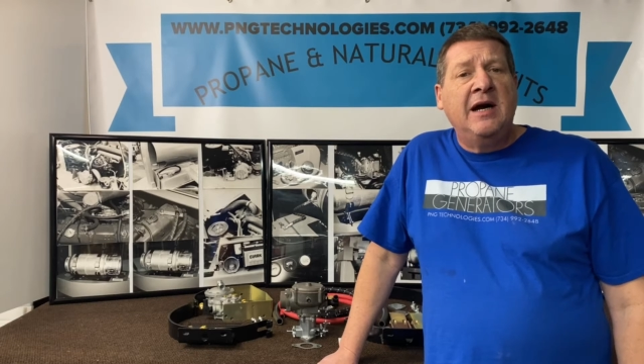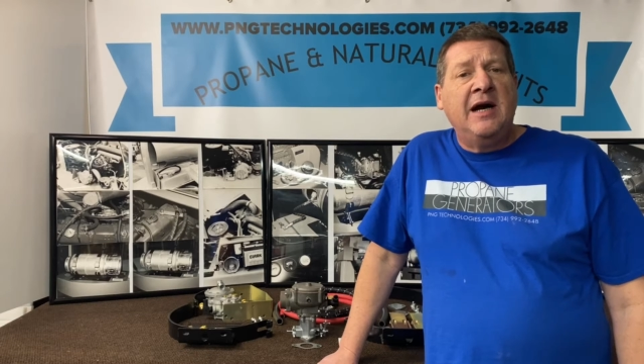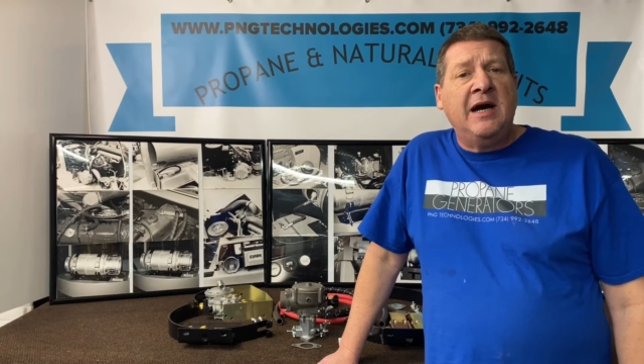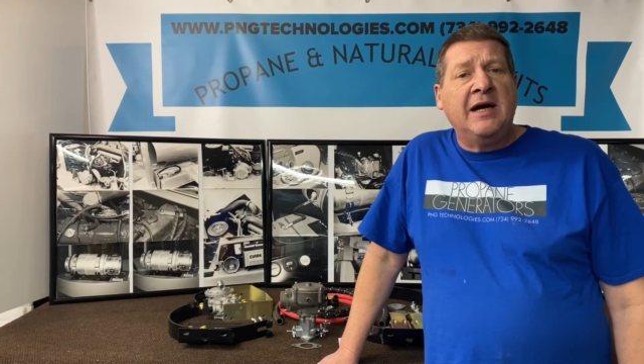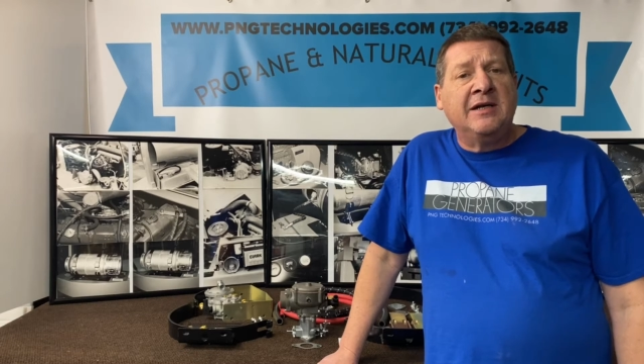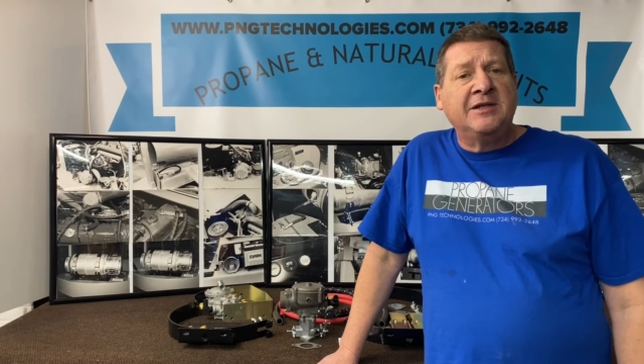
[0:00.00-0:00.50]

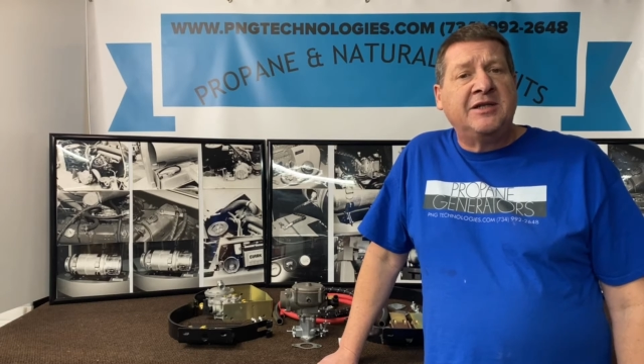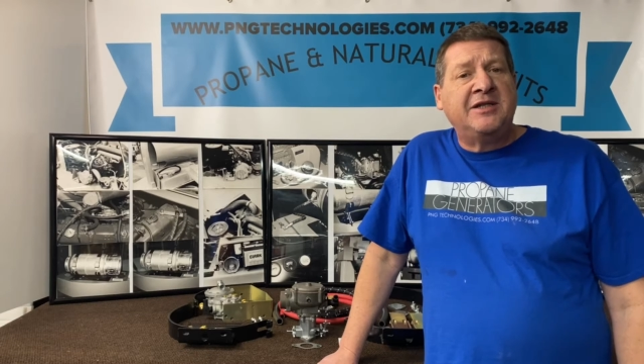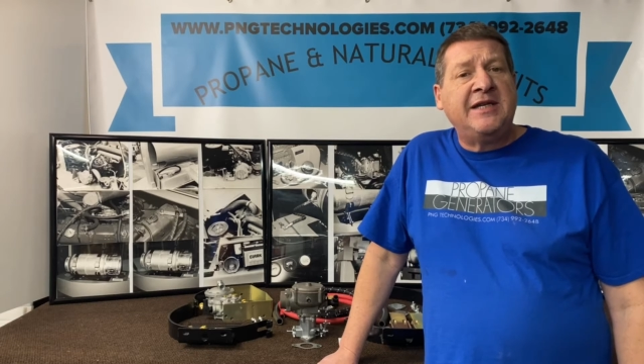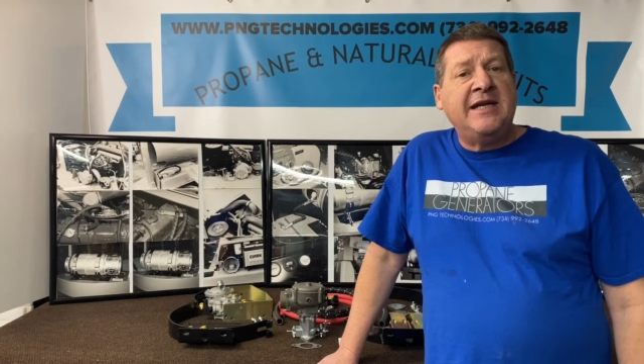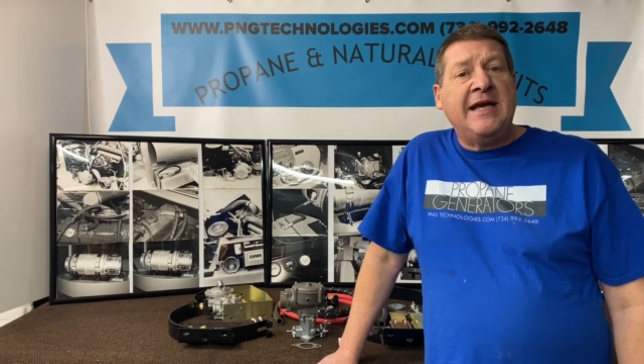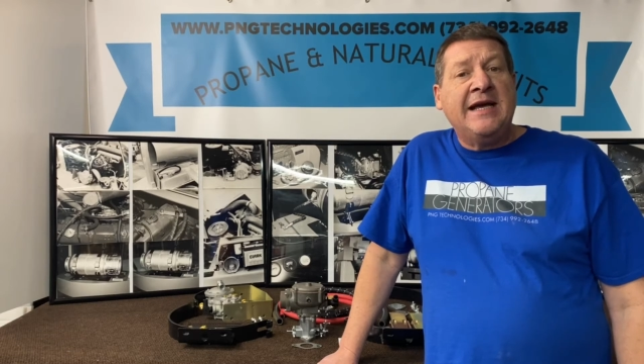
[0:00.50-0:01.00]

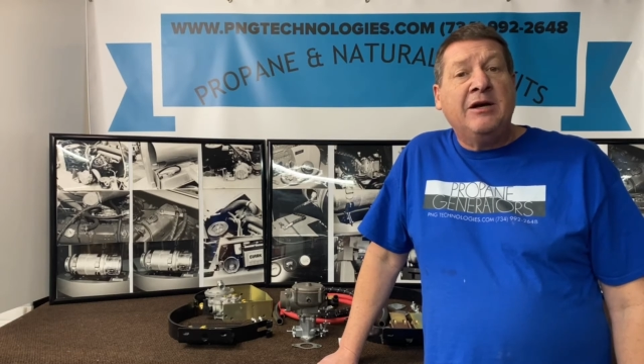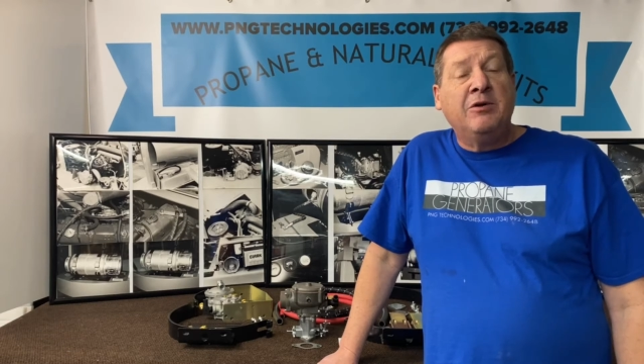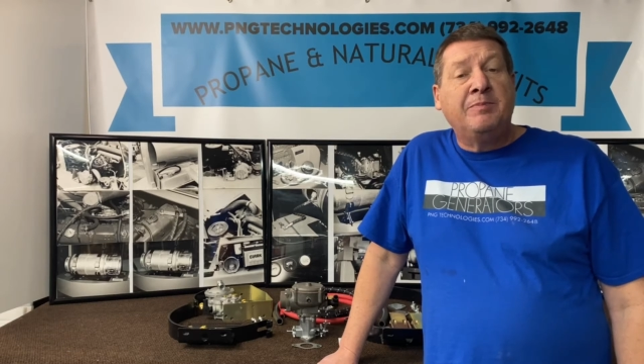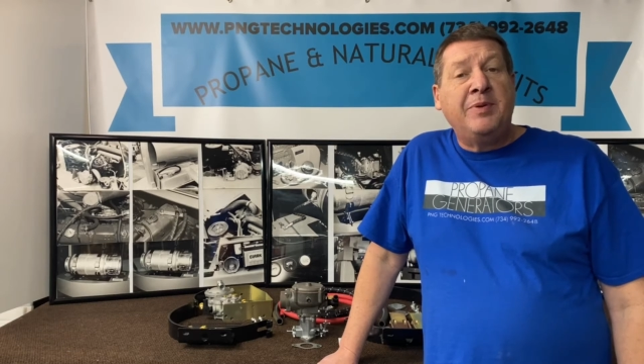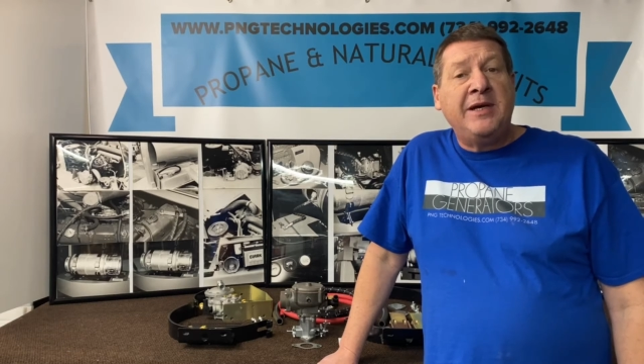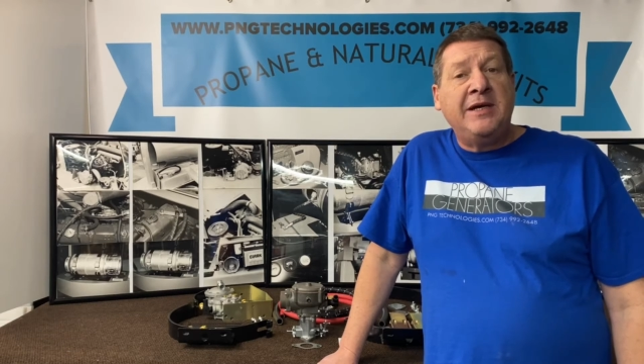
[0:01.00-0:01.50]

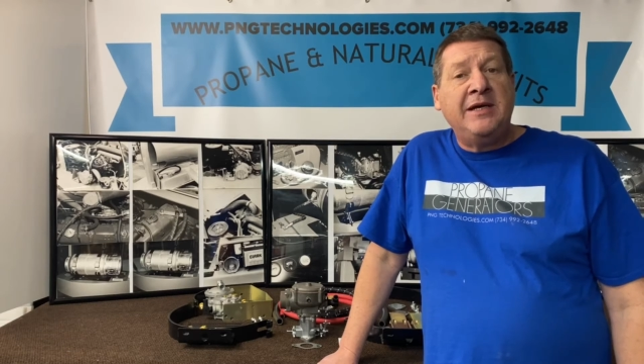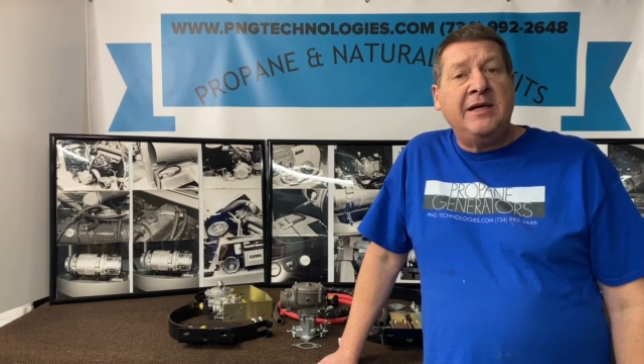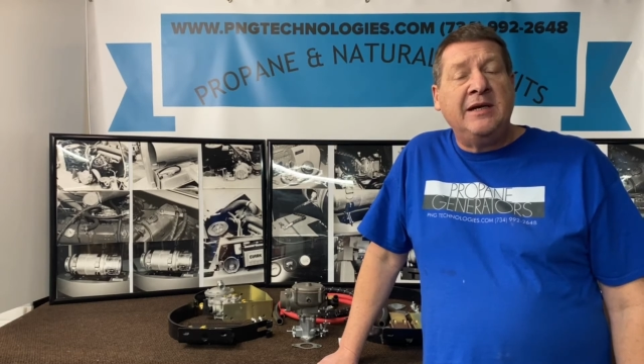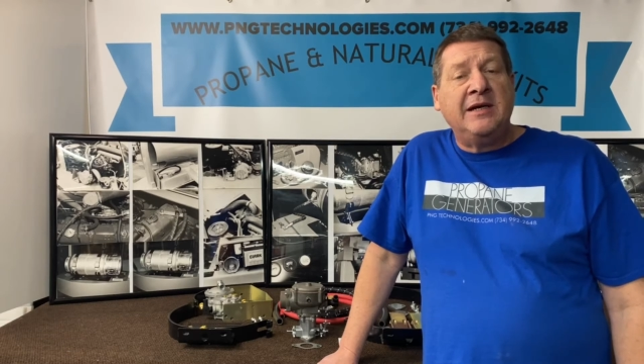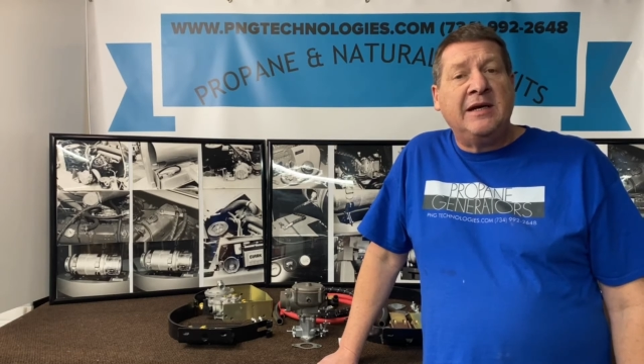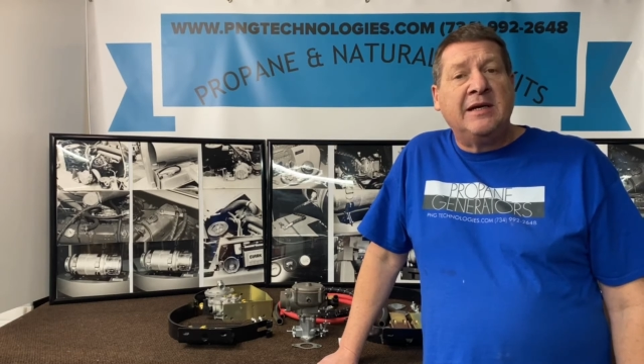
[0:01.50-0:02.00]

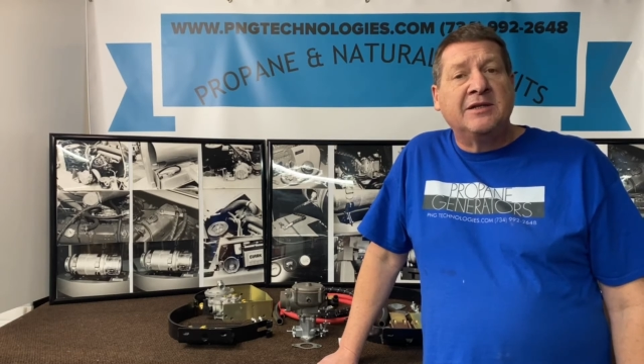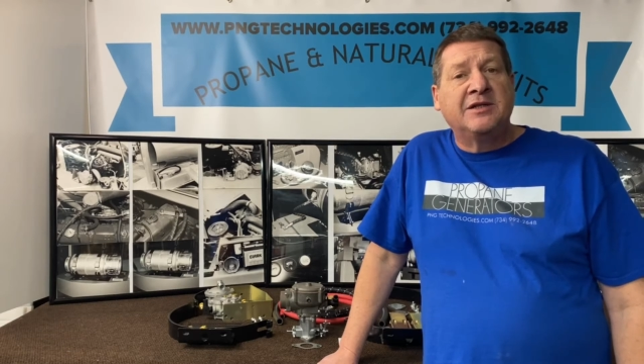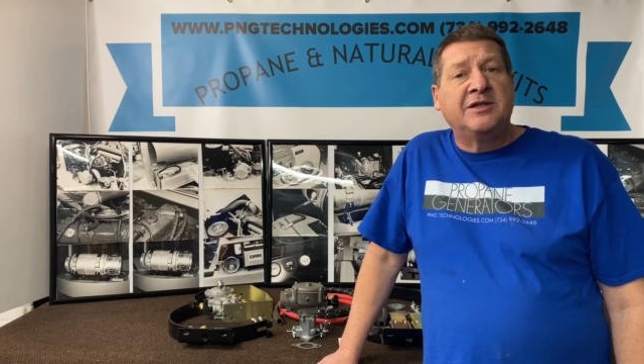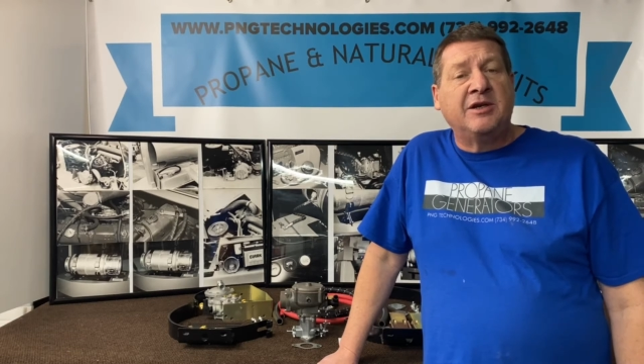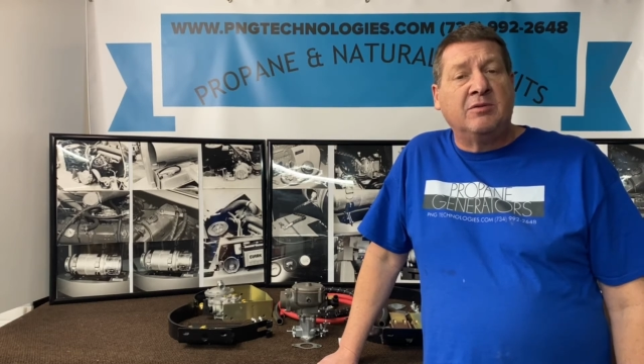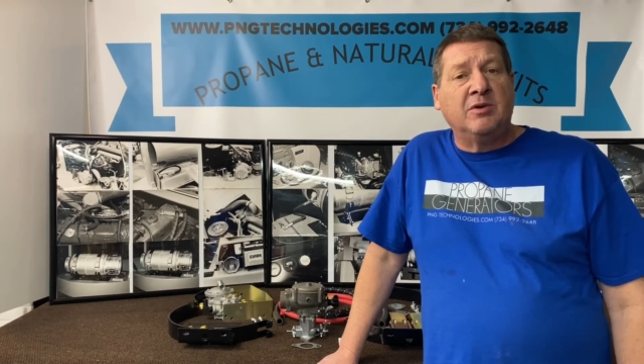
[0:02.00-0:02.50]

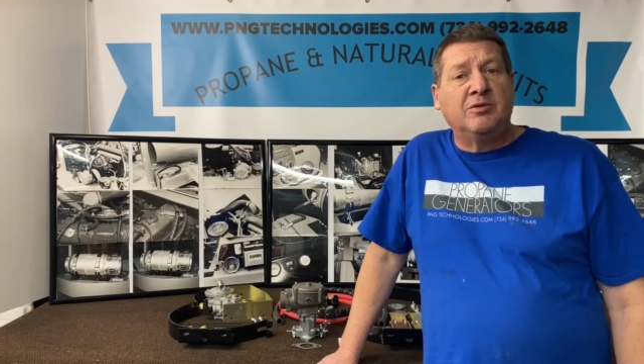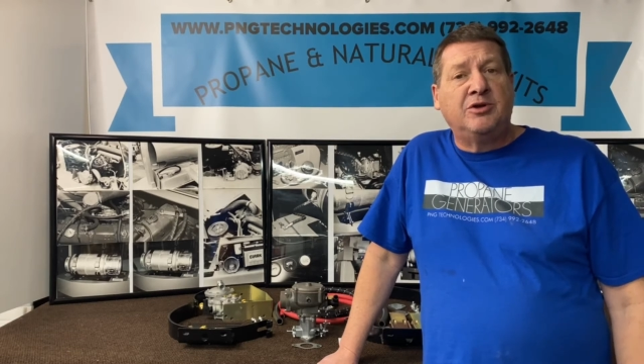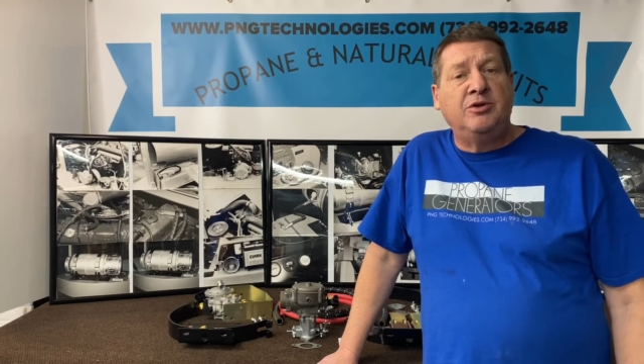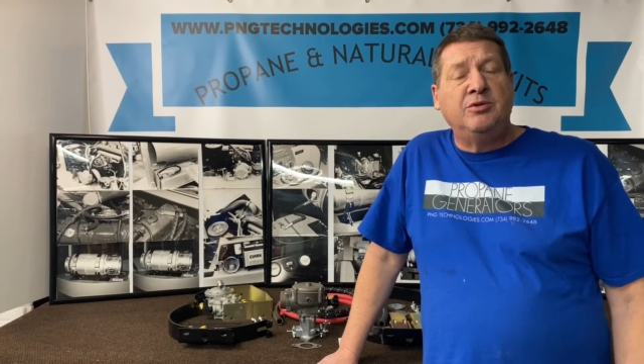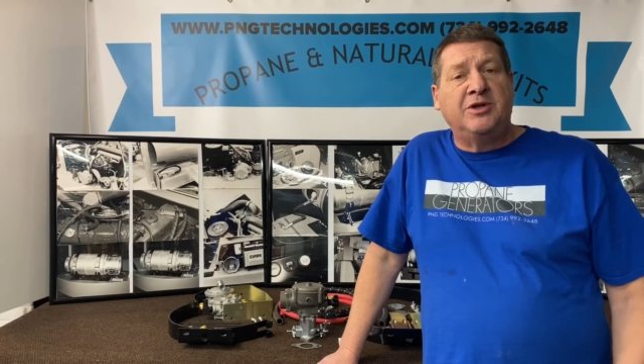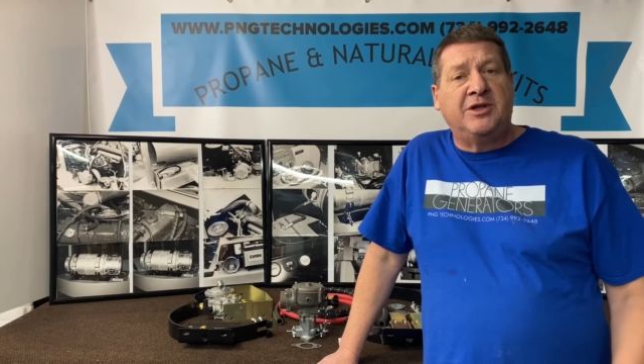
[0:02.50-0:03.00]

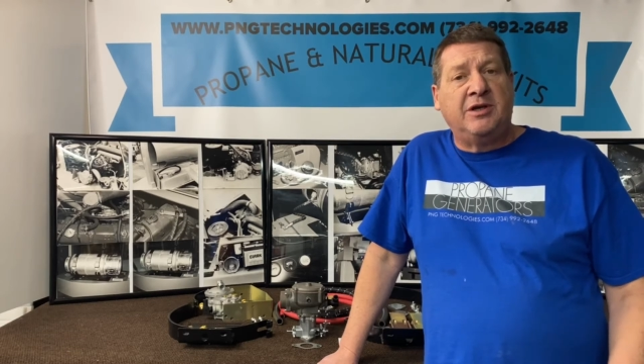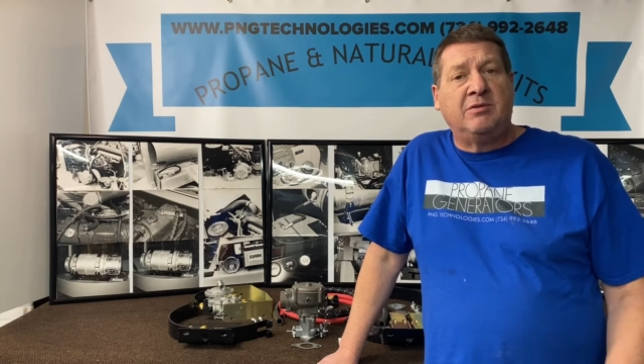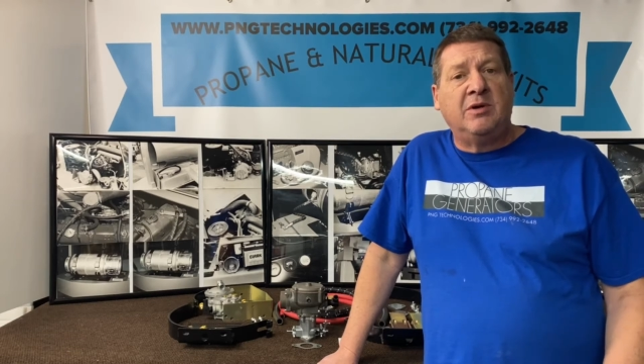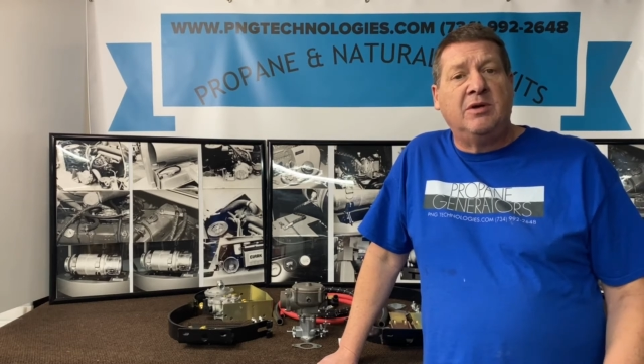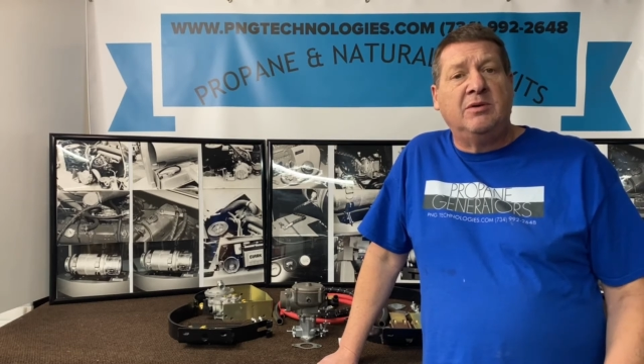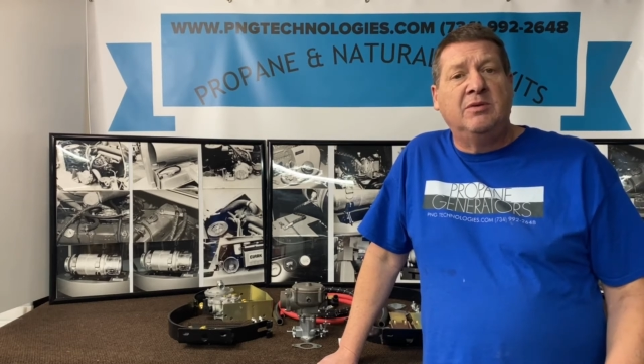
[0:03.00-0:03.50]

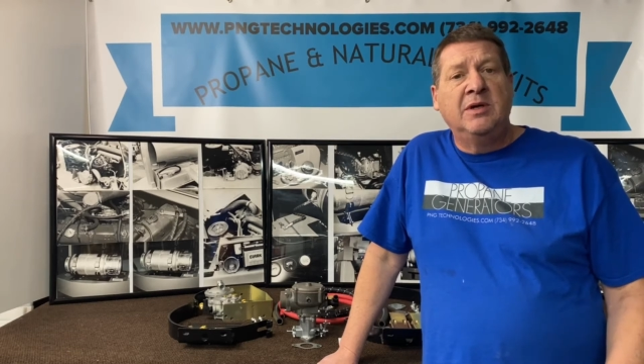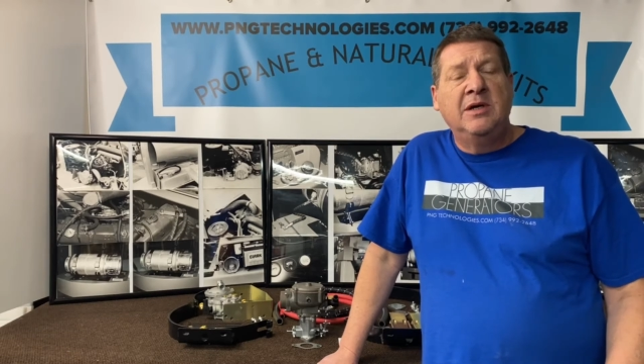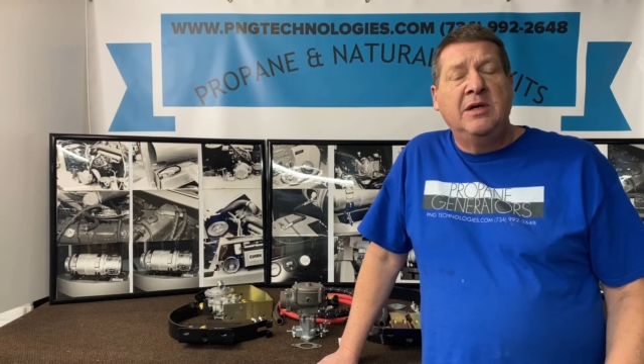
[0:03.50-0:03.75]
CLP-0280.